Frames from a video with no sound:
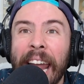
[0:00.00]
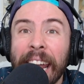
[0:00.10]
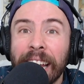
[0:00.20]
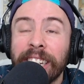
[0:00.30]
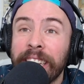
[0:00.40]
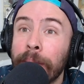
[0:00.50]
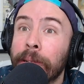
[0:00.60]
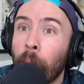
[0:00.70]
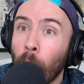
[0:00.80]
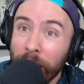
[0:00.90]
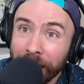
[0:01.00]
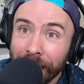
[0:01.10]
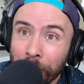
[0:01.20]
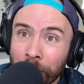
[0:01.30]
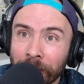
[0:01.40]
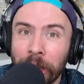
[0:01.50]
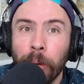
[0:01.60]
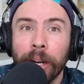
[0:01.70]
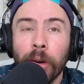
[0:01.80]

and seems willing to